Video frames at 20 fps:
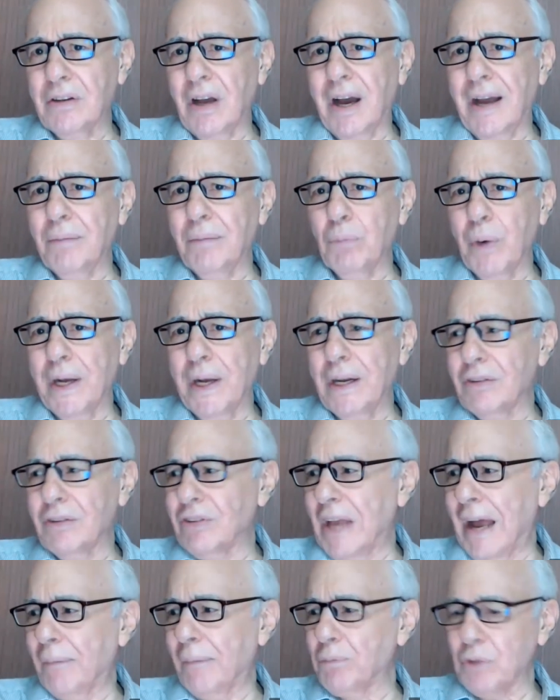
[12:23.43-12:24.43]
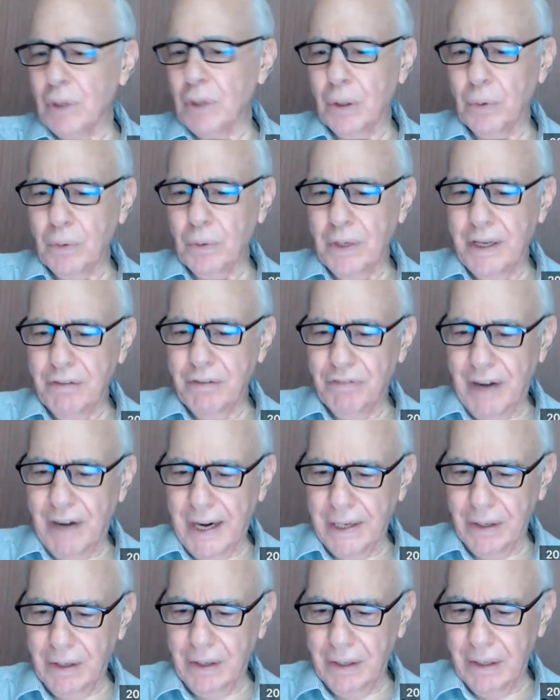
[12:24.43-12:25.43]
time when it's absolutely
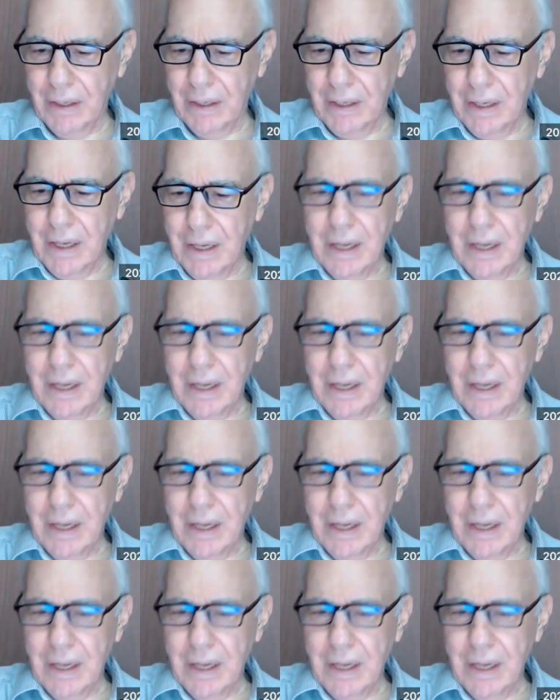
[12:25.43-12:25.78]
vital